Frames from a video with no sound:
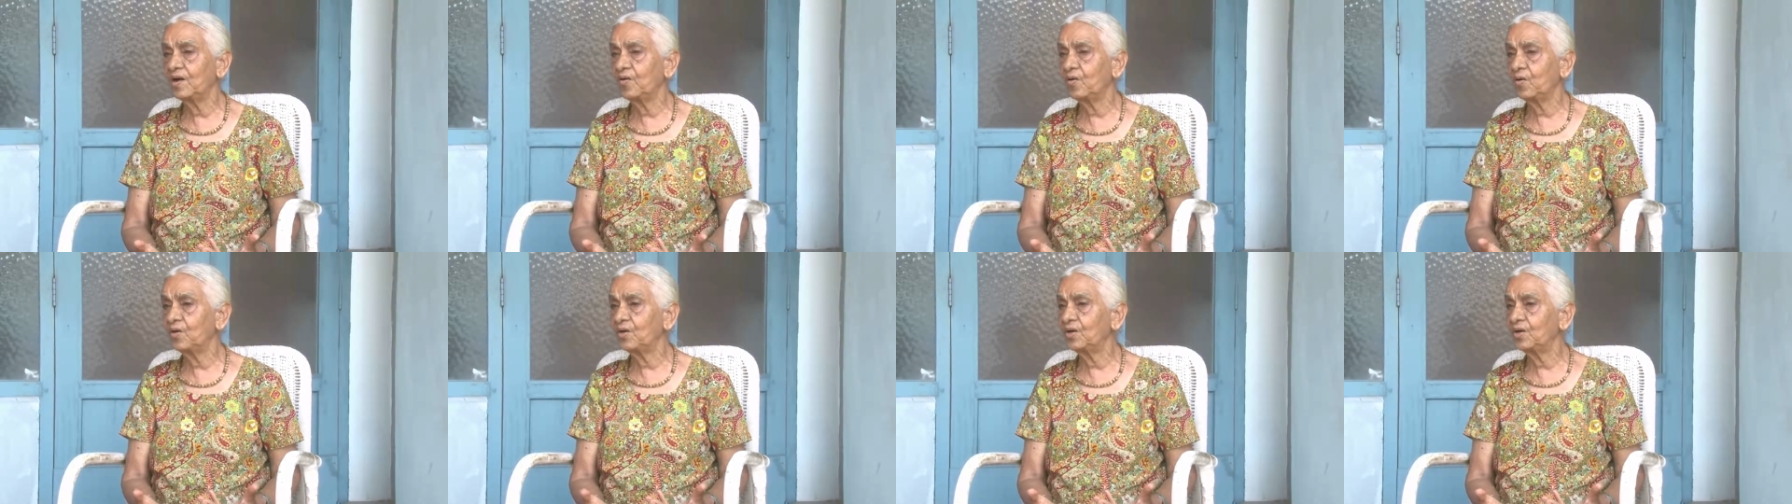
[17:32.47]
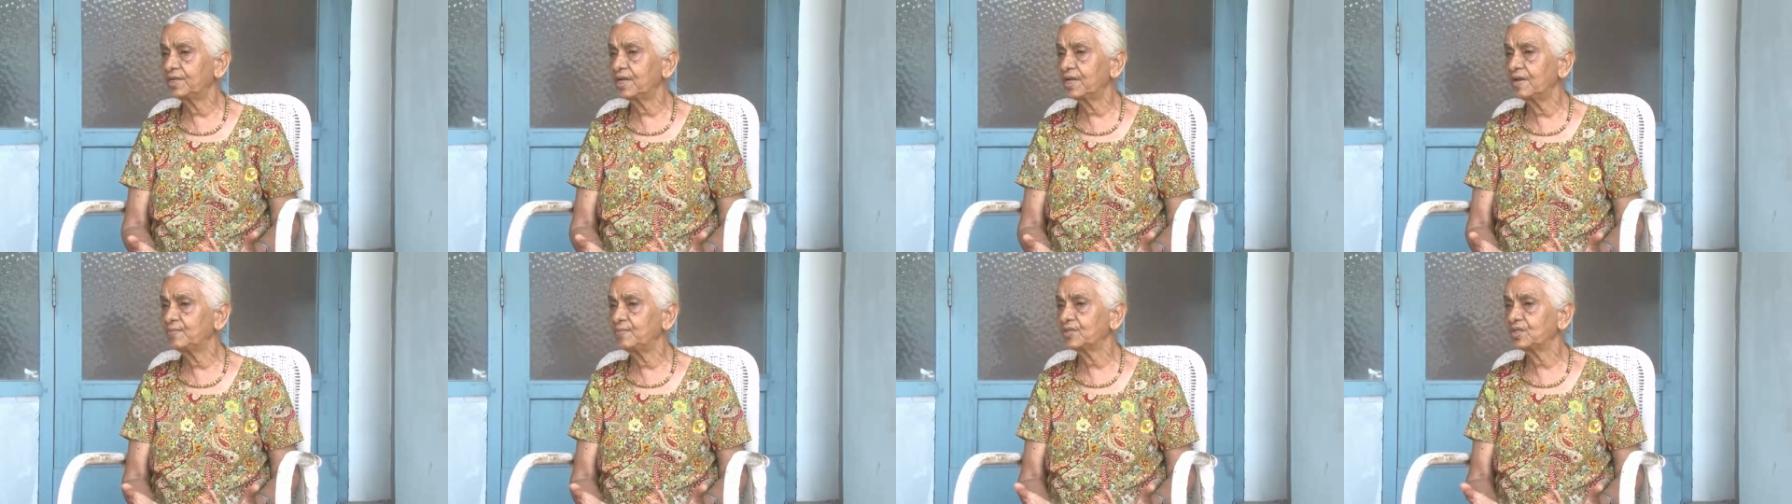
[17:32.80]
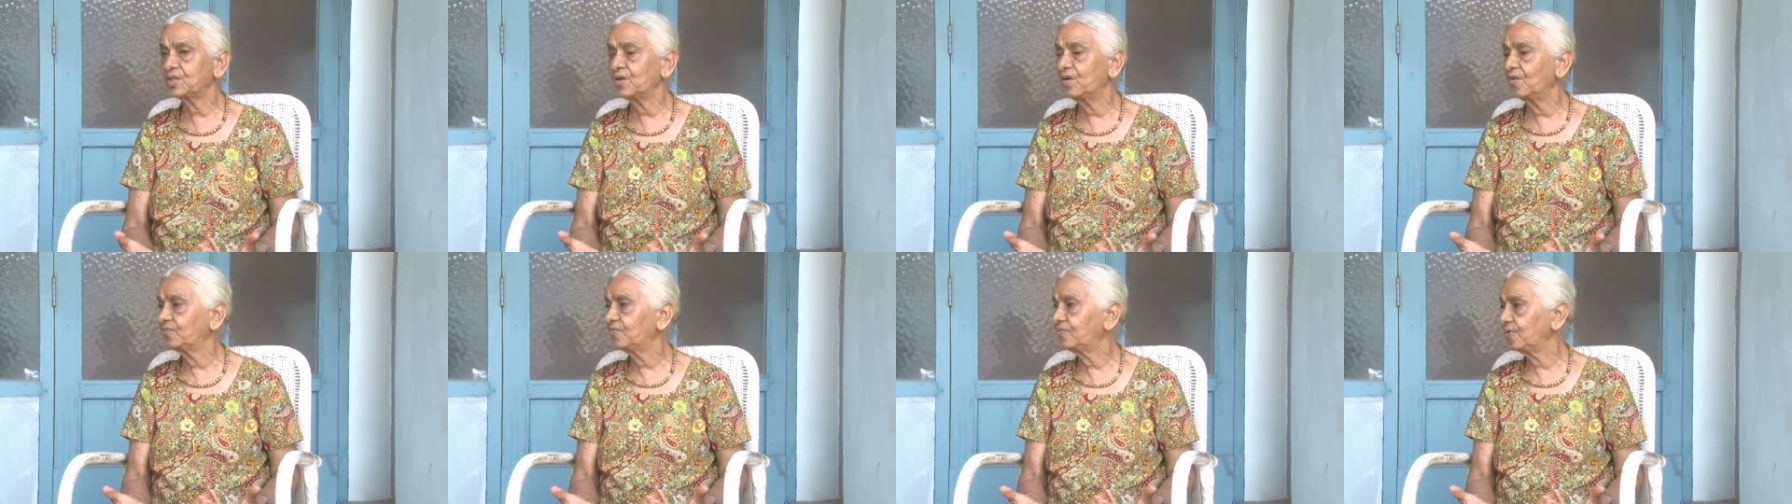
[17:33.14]
all types
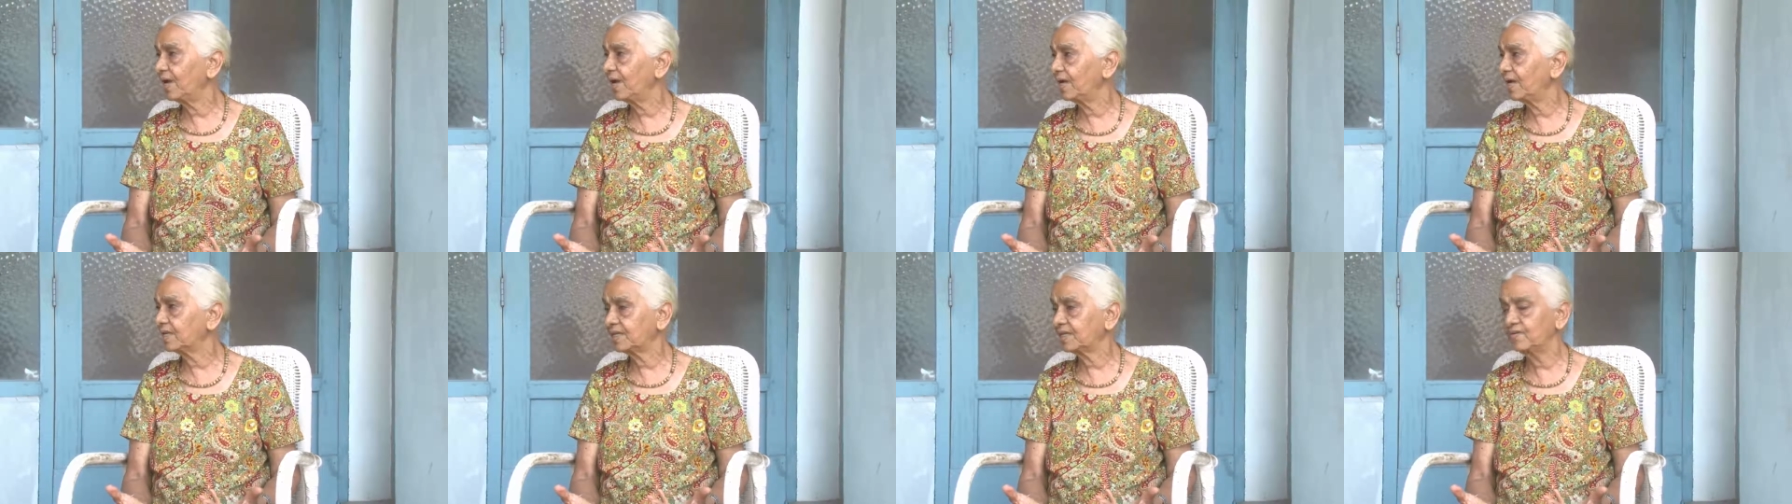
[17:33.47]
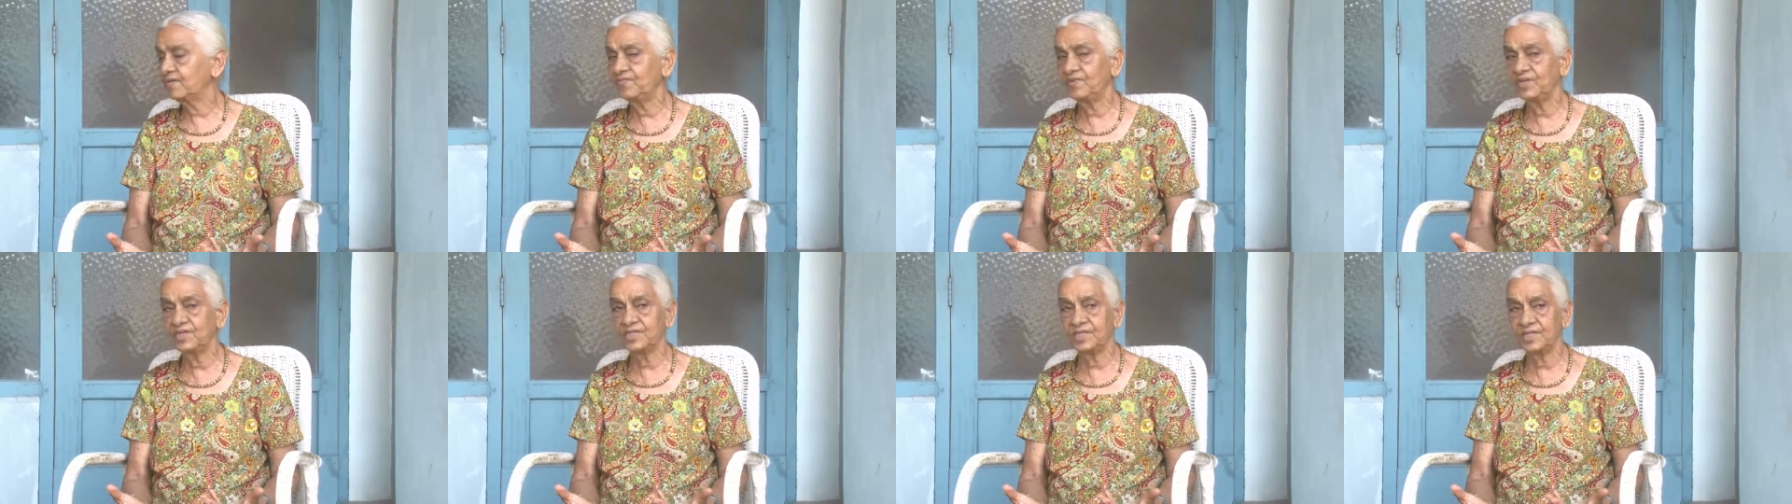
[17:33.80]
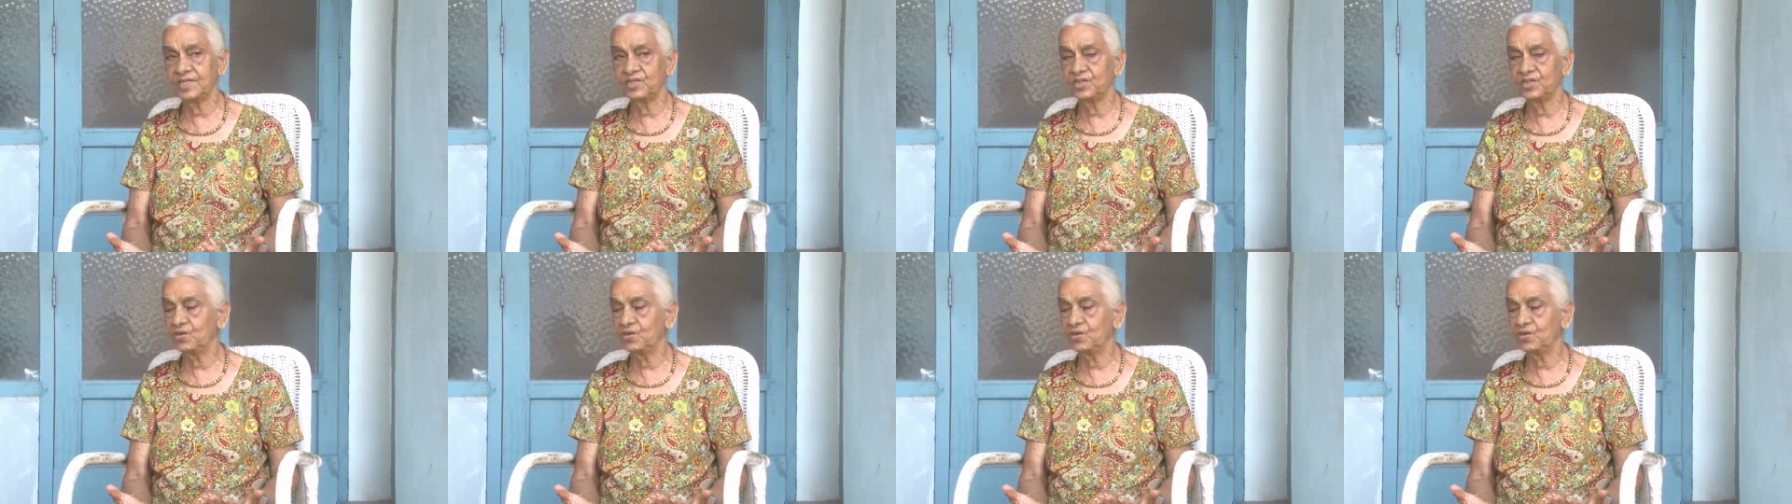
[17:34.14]
of activities,